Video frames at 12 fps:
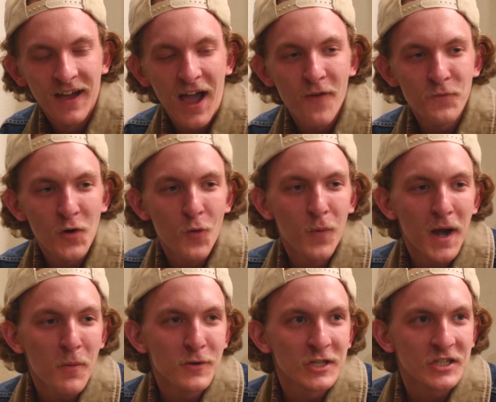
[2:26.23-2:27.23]
I feel
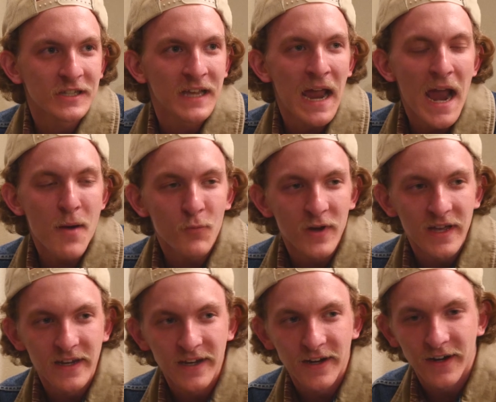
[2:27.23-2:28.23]
weird with just a camera
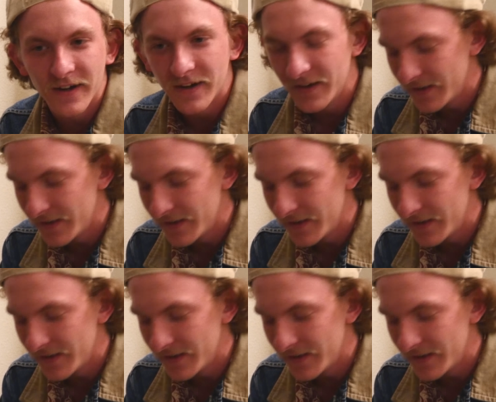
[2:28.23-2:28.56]
in here.